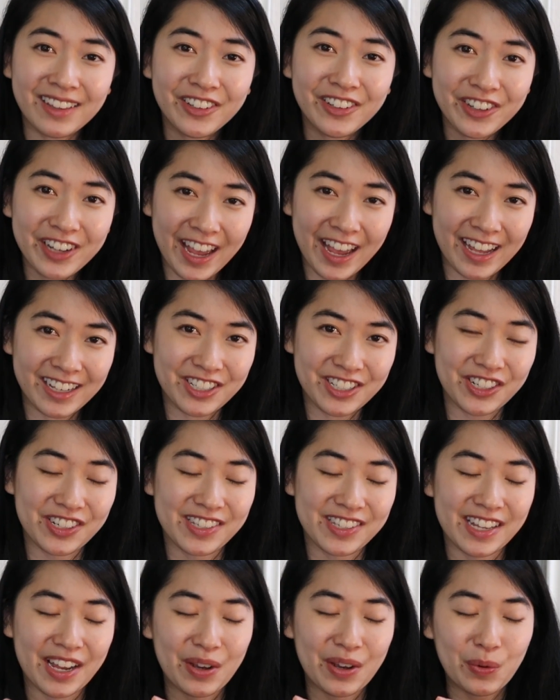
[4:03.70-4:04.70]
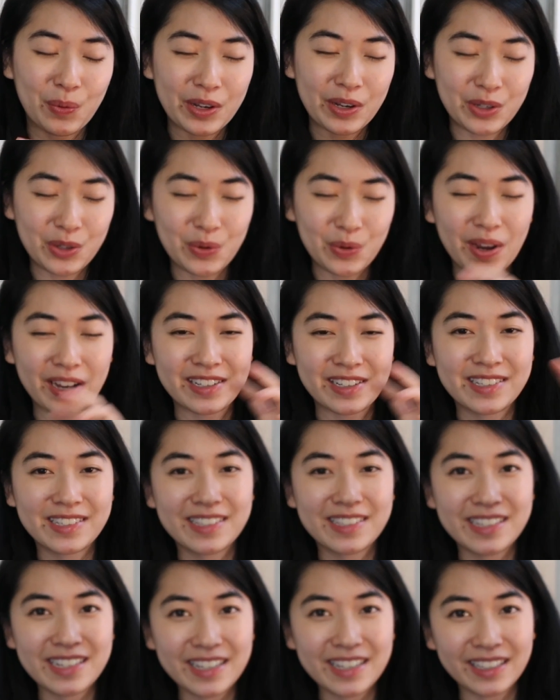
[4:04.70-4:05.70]
other catch is that when you
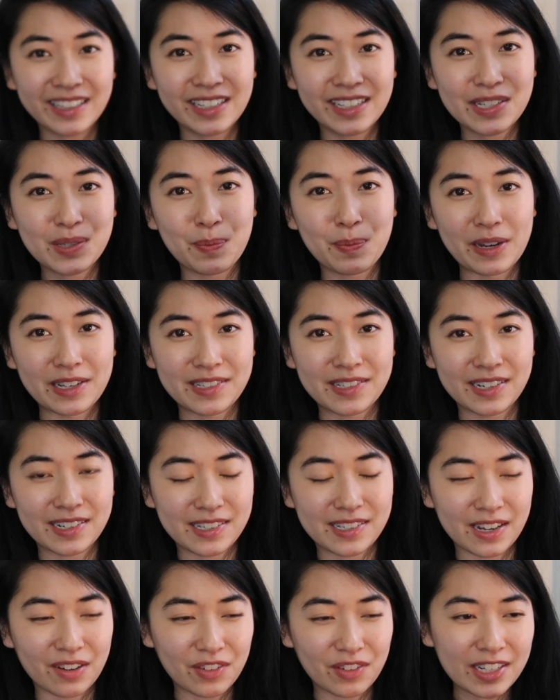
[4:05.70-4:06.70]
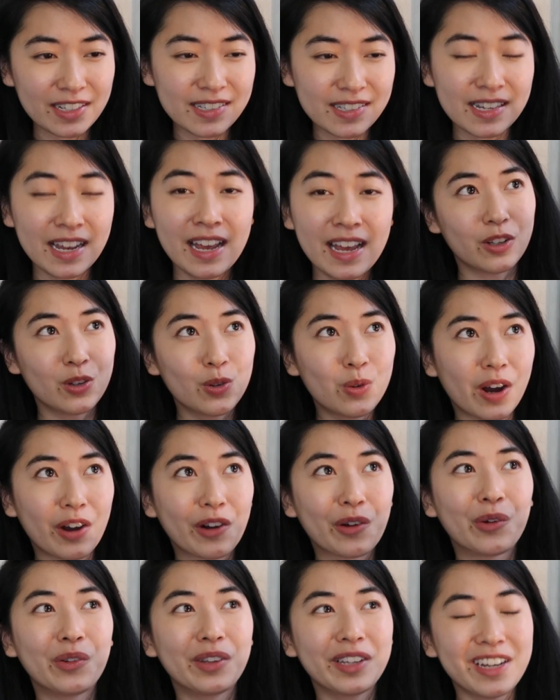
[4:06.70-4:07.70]
exceed this basic savings, you
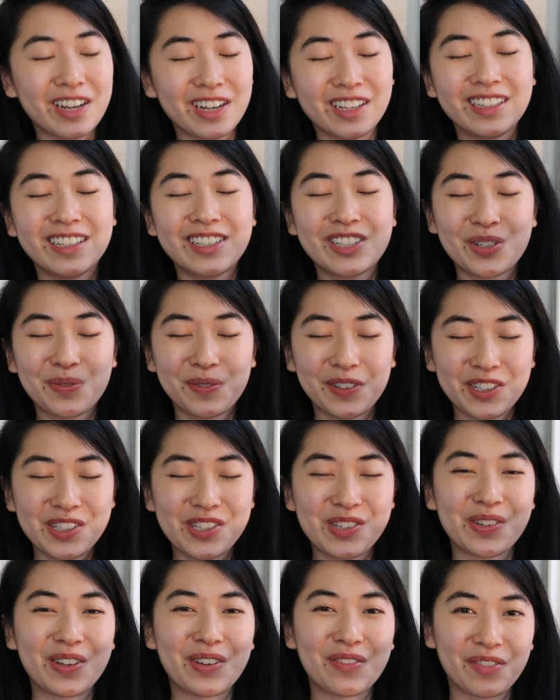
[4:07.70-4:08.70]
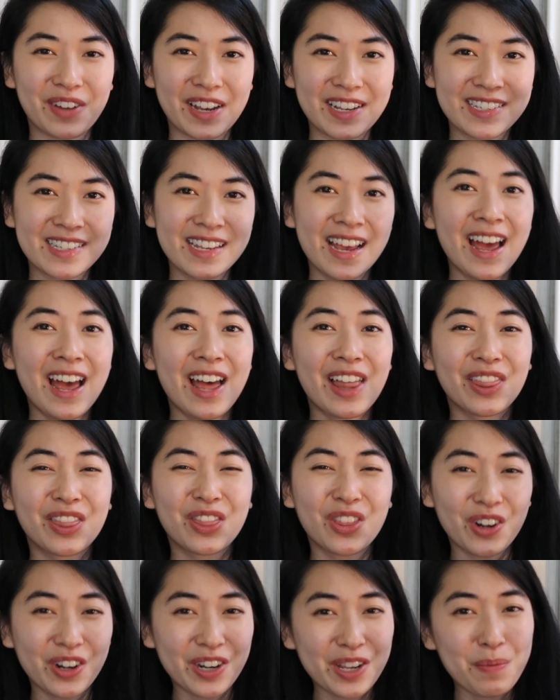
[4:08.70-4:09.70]
are only eligible to invest
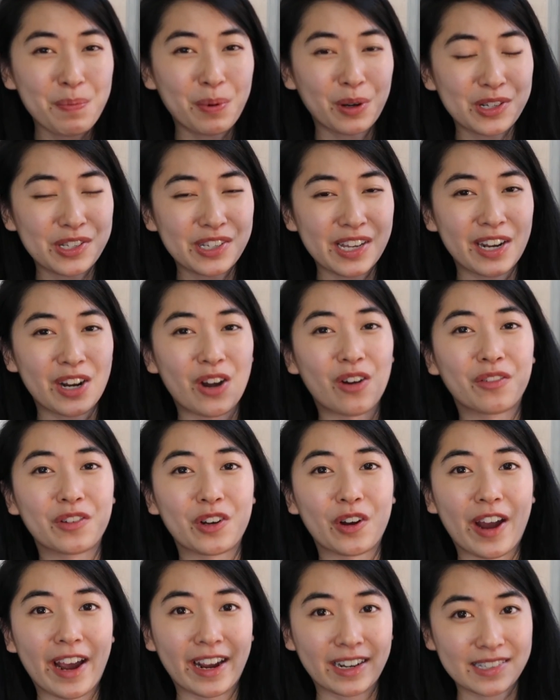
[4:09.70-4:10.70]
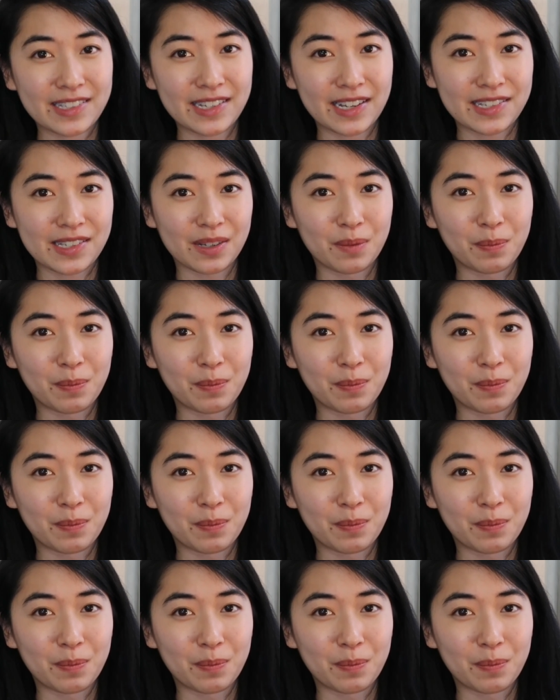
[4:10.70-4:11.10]
30% of your excess